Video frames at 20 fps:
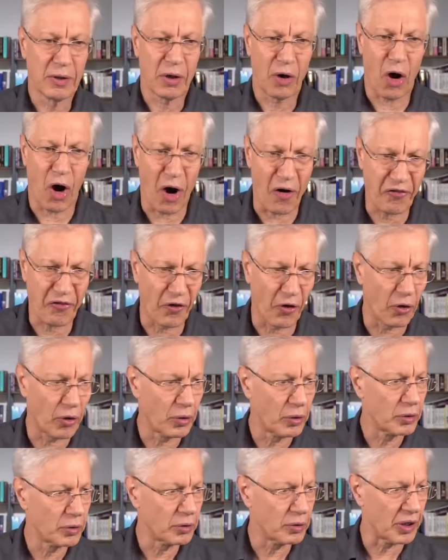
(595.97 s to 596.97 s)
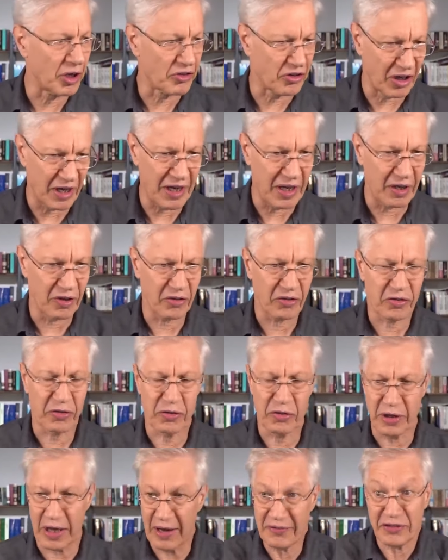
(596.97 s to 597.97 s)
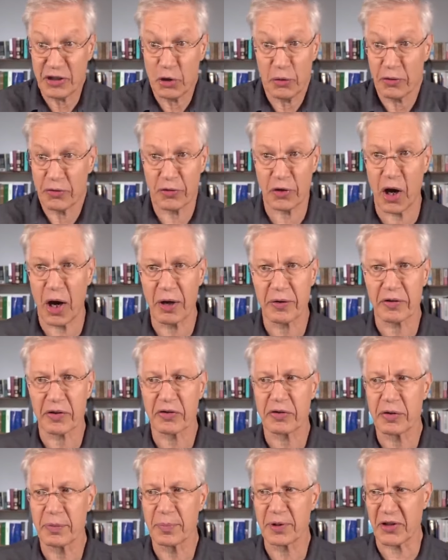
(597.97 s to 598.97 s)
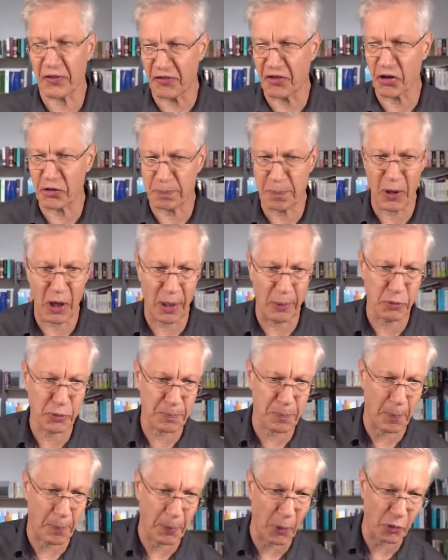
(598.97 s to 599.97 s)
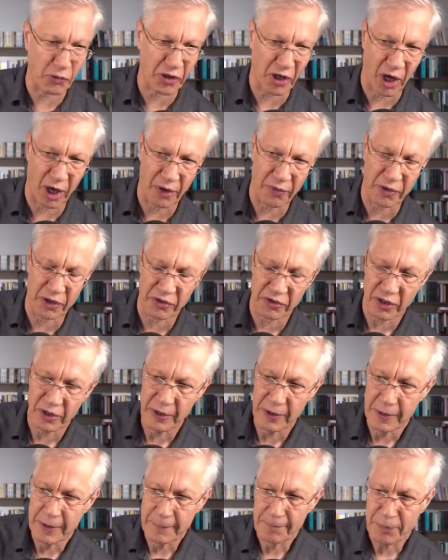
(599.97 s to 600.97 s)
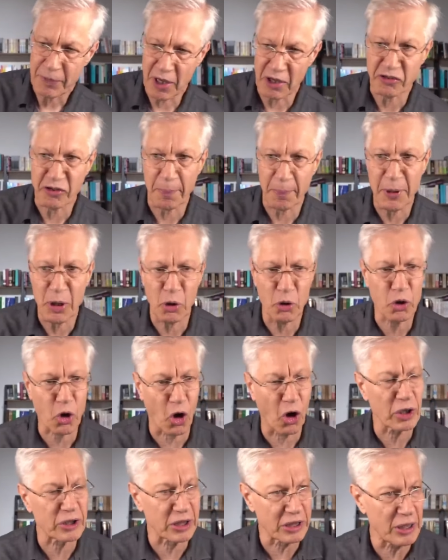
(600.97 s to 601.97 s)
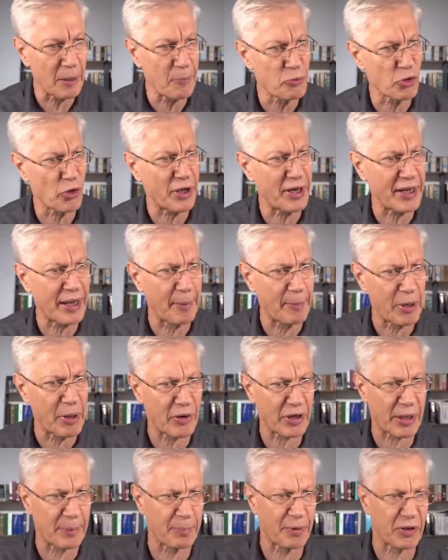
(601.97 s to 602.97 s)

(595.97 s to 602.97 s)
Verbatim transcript: awful as it is, you have to do it through Congress. But the first bill I would propose to Congress is a bill called Liberating American